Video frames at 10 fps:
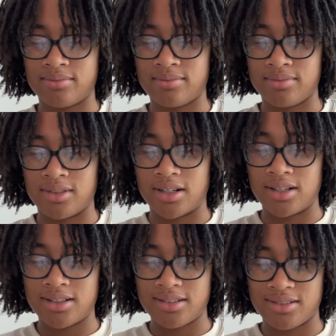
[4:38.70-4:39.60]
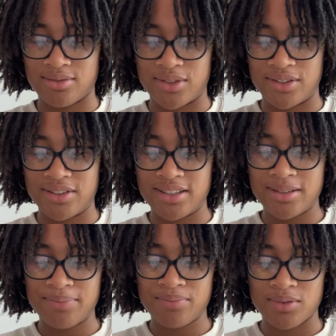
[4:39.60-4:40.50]
not watering
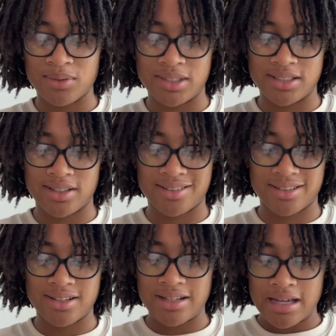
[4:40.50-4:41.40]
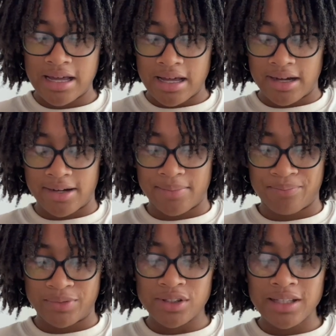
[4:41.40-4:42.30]
them, which isn't good.
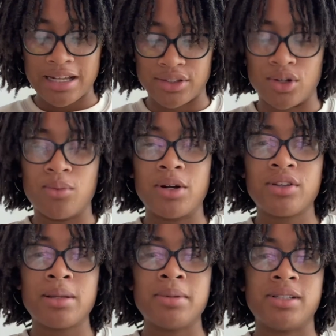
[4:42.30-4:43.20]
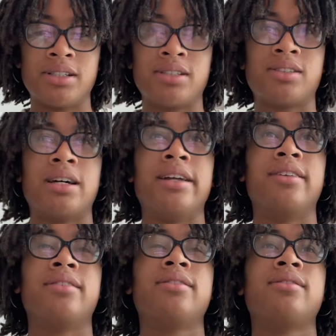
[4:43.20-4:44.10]
It's not that I don't water them, it's just I
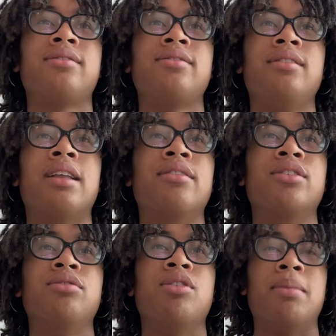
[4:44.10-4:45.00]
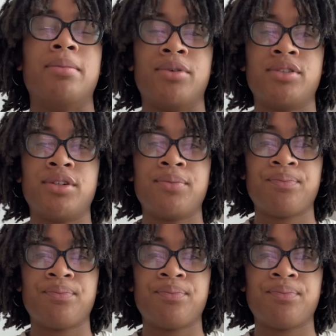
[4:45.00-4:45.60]
never remember to.